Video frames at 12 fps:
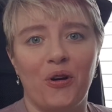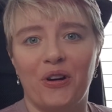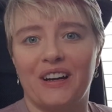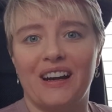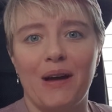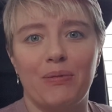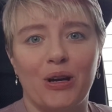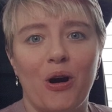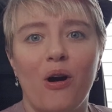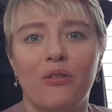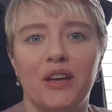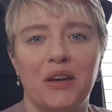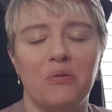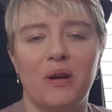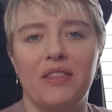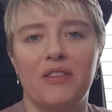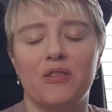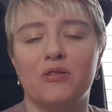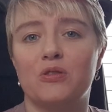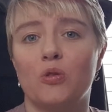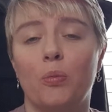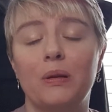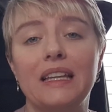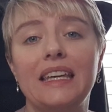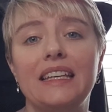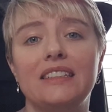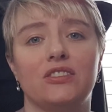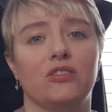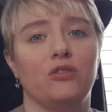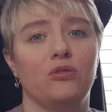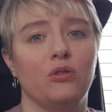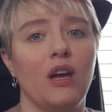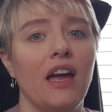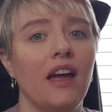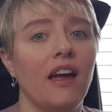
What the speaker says: or grab a coffee with you, so please do